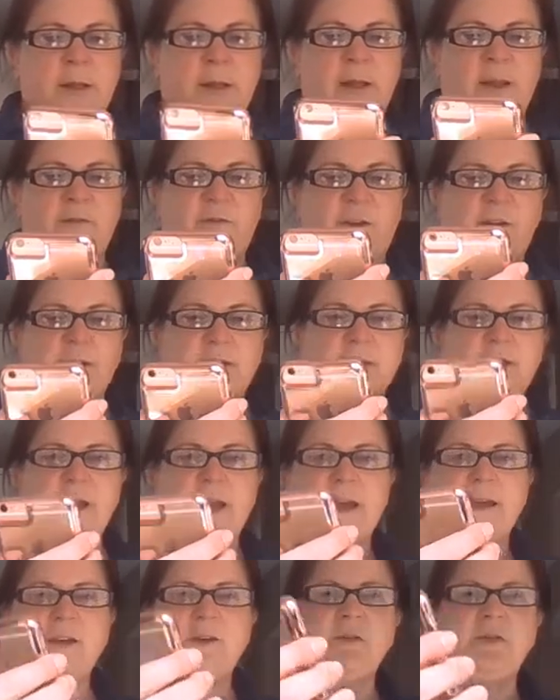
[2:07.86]
If I can
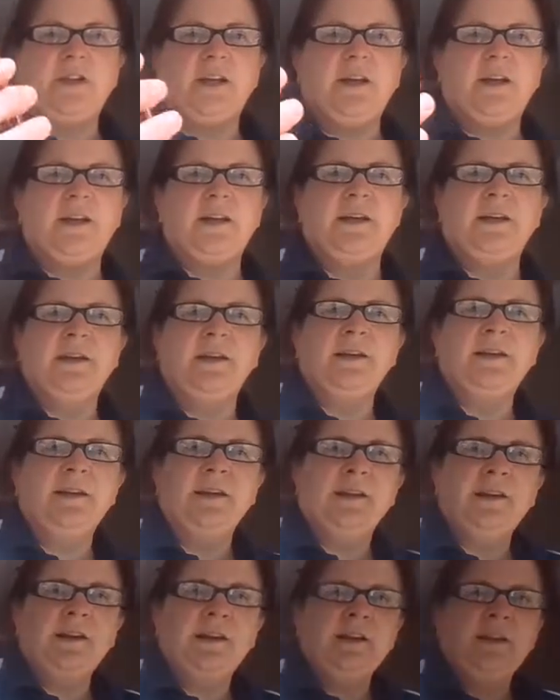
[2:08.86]
get you to
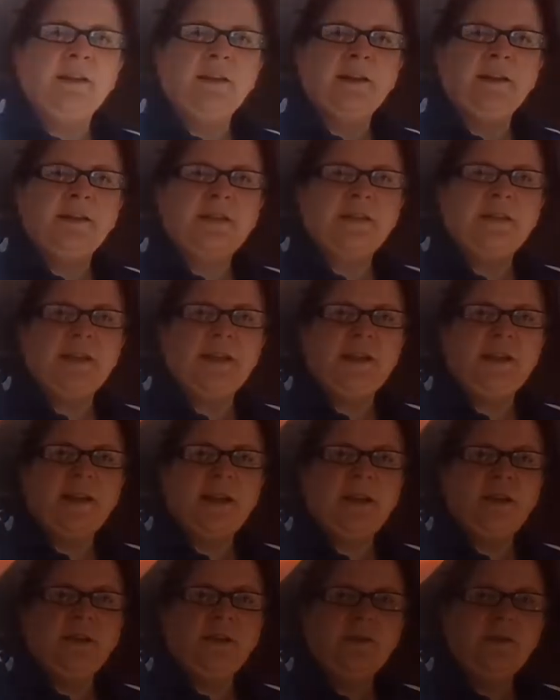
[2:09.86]
see
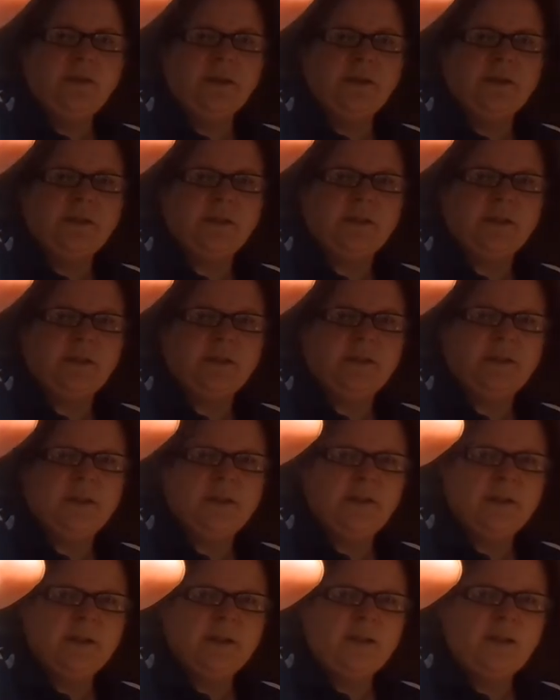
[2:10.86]
those.
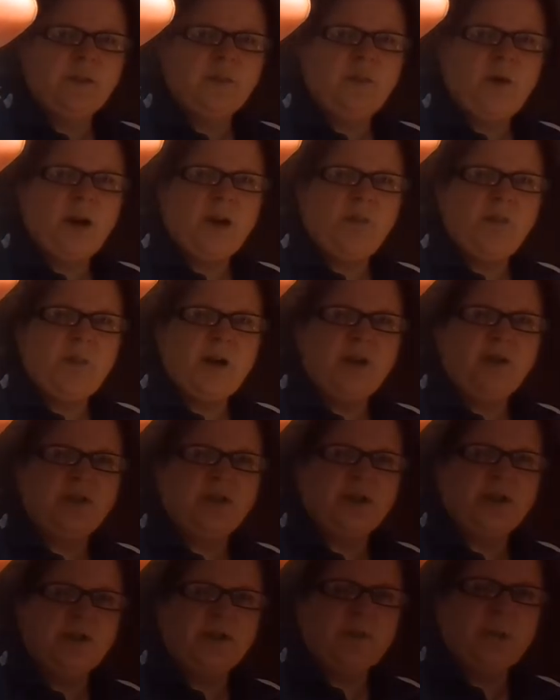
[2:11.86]
What I will
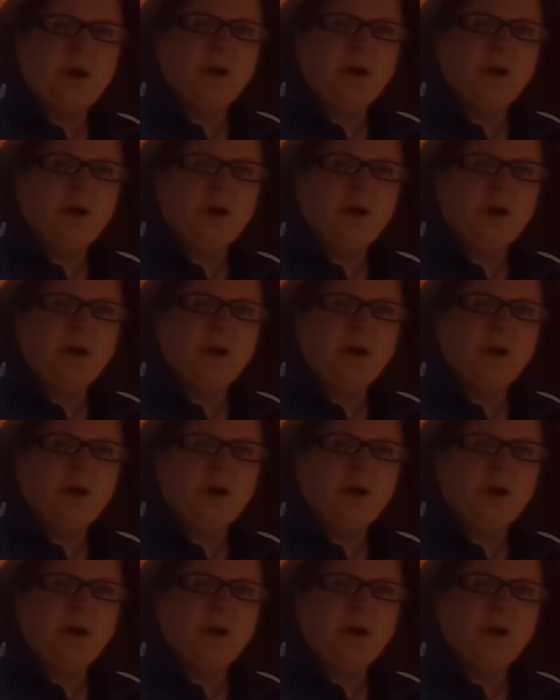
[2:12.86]
do is